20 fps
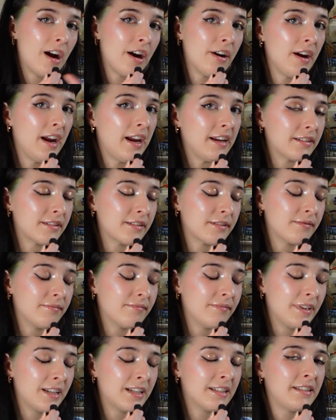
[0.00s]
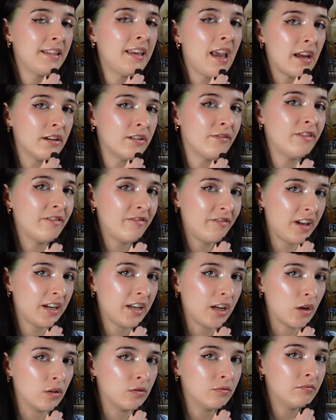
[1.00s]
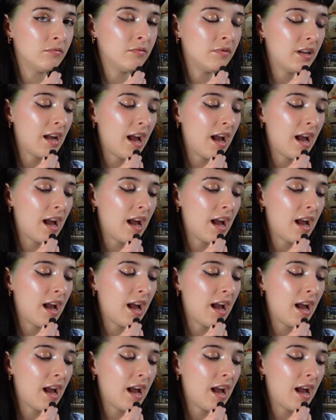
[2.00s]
All right, it is the end of the video.